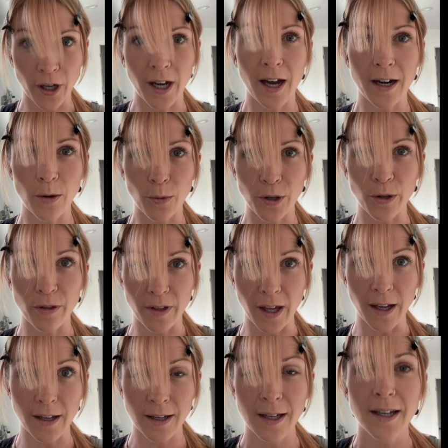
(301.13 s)
cut it where you
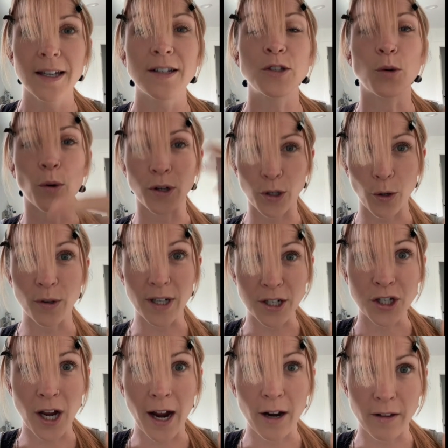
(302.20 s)
think, it's going to go an inch
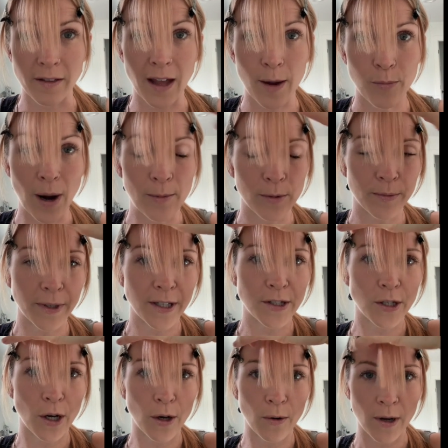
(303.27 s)
higher than that probably.
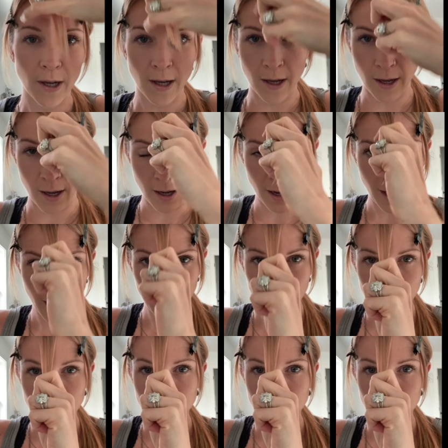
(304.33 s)
So I would